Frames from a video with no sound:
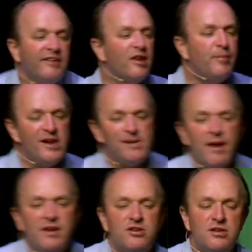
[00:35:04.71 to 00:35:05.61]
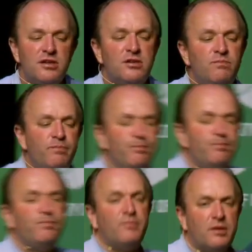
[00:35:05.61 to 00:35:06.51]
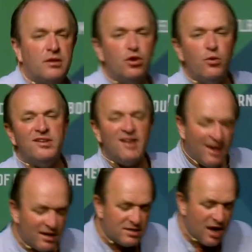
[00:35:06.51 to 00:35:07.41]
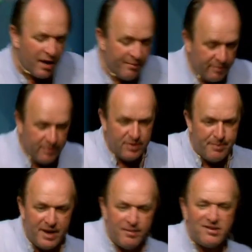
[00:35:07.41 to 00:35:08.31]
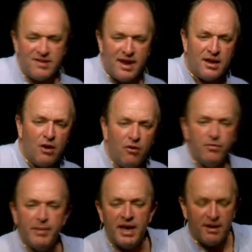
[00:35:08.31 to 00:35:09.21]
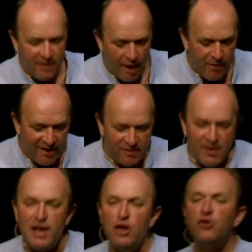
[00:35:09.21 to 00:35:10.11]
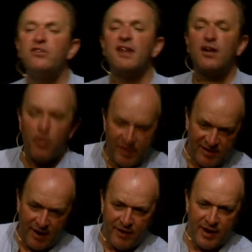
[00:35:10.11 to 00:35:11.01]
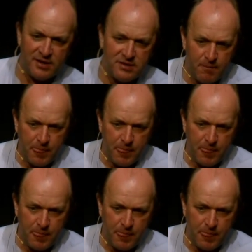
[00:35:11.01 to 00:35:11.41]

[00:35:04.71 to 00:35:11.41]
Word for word: So the British managed to do a second time the big mistake of the beginning of the uprising. They lose their commissariat.